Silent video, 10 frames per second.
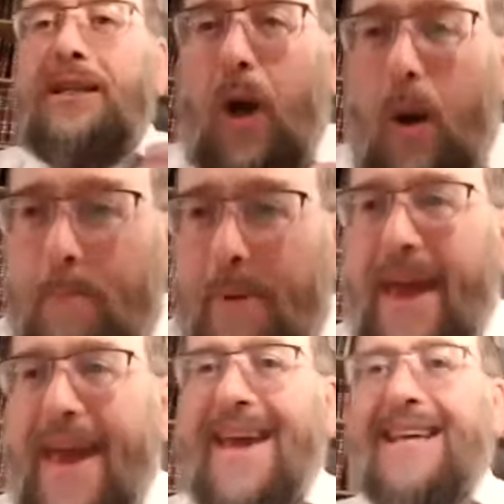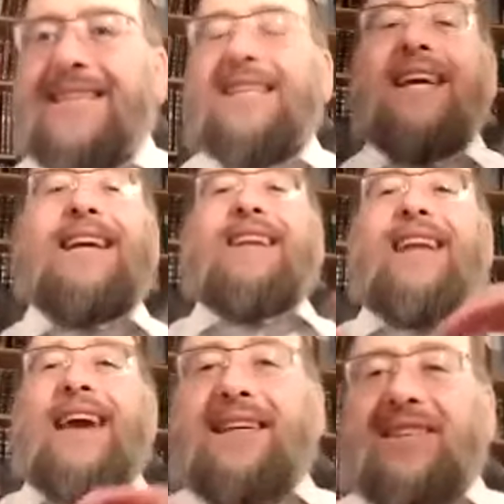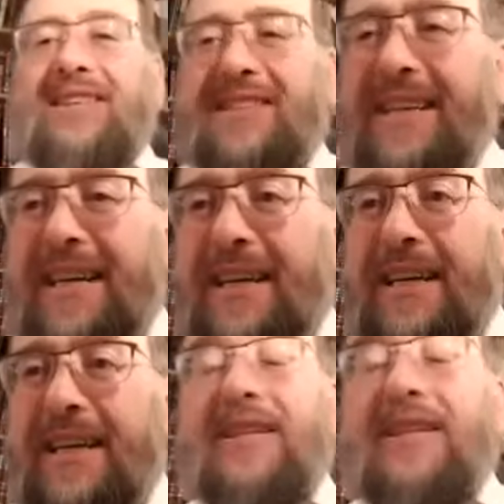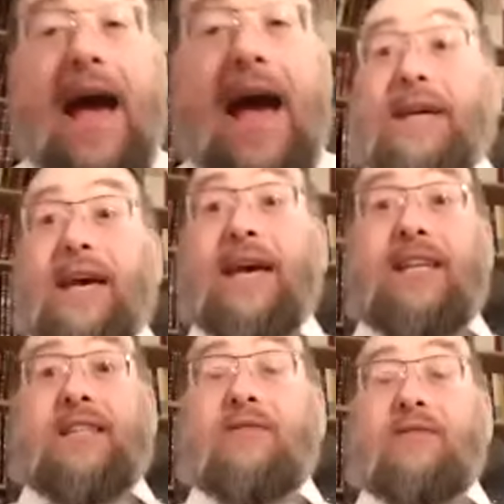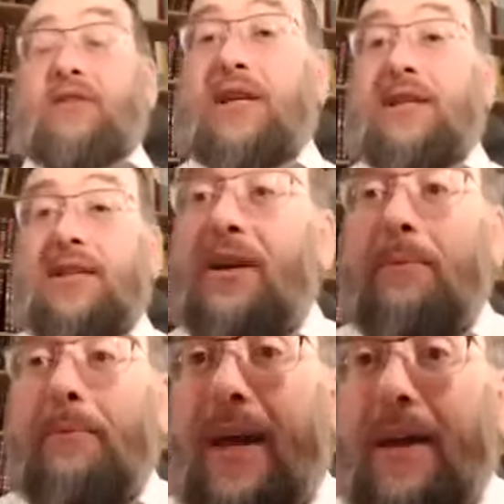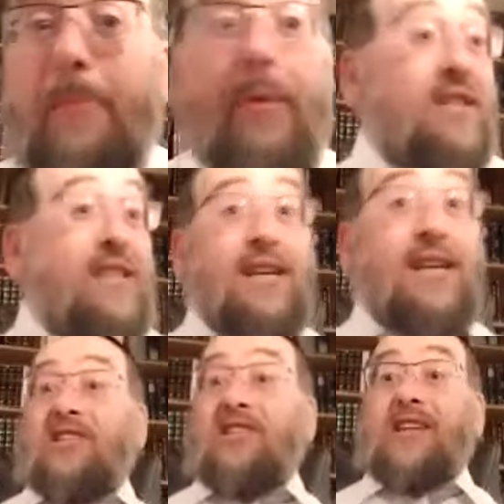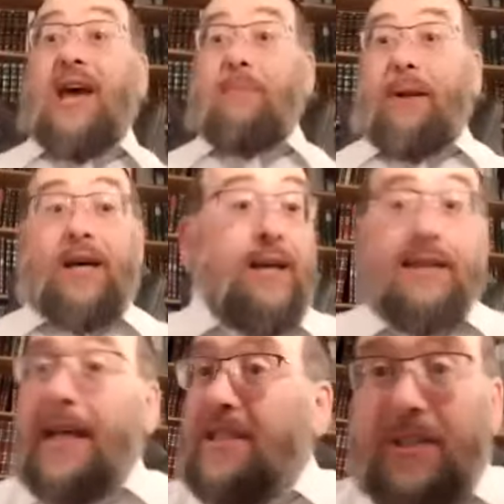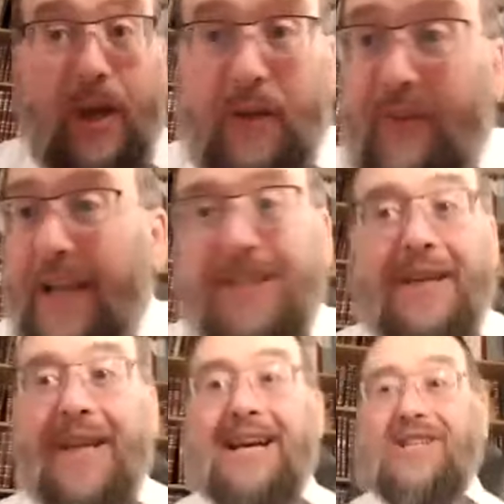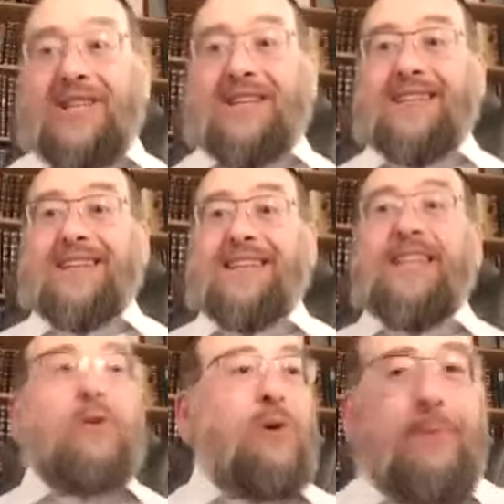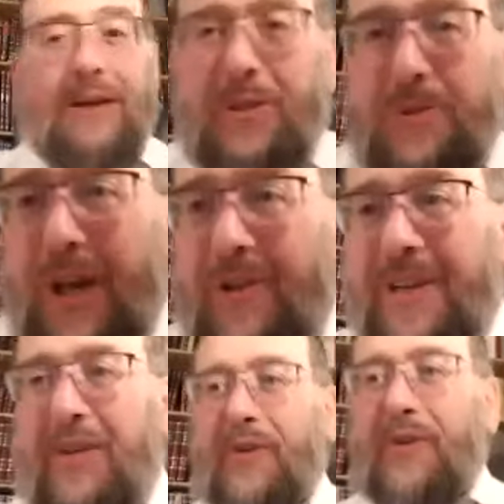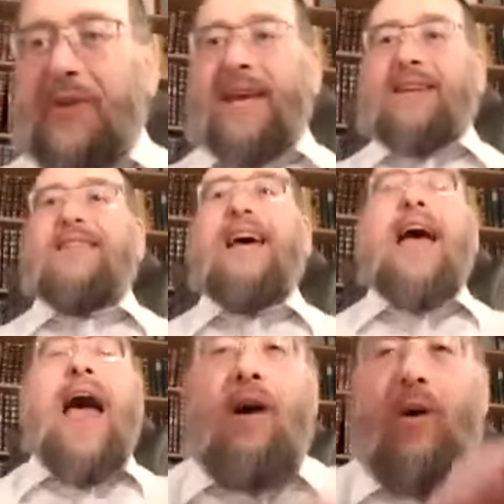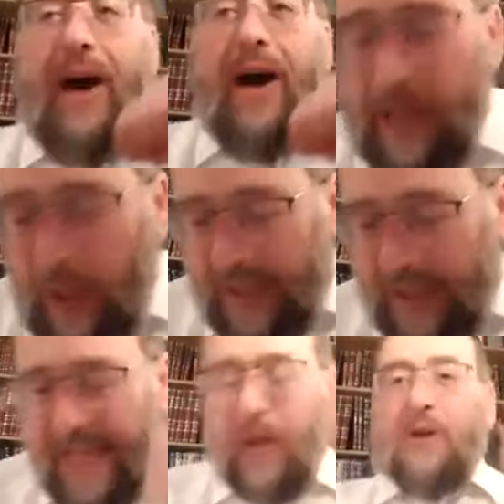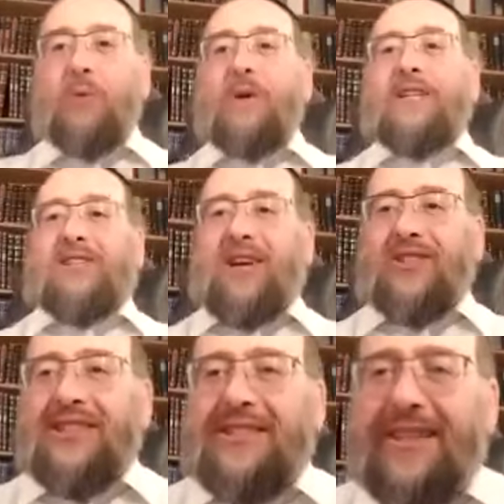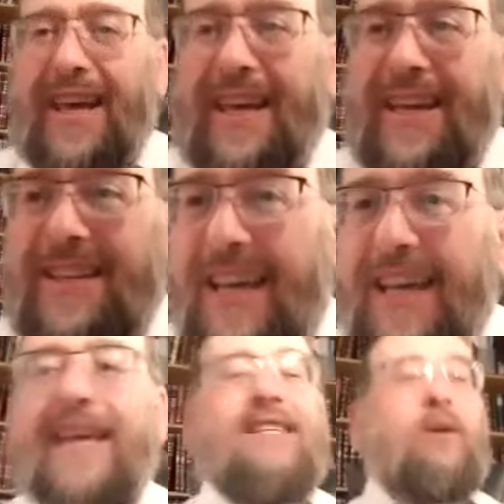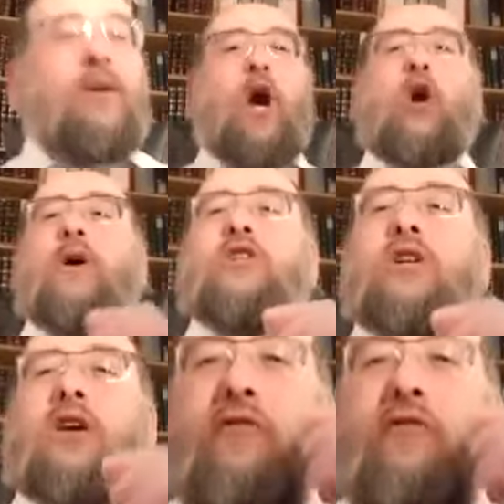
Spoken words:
compares, he connects to our case of Sfiras HaOmer, but says the Stipler, that's not a valid connection. They're talking about two totally different things. Our halacha, the halacha that we're discussing tonight, is a question of